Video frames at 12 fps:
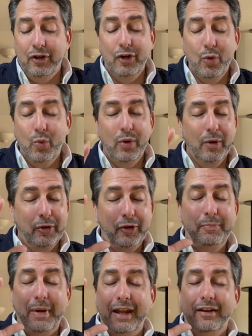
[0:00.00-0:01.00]
You will
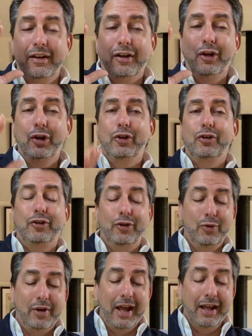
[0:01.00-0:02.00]
spend a good
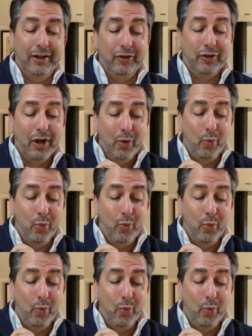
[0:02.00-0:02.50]
2 days